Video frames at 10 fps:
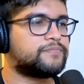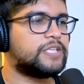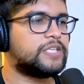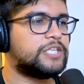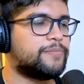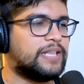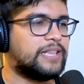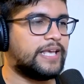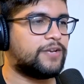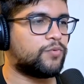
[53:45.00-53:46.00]
Jeremy
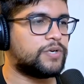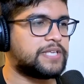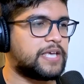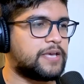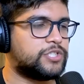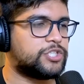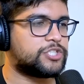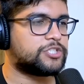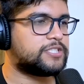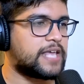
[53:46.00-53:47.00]
Lin was able to
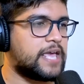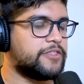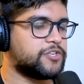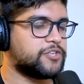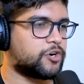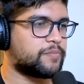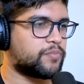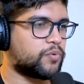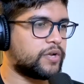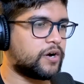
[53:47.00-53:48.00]
just stay the starting
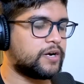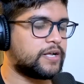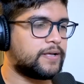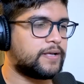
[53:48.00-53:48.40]
point guard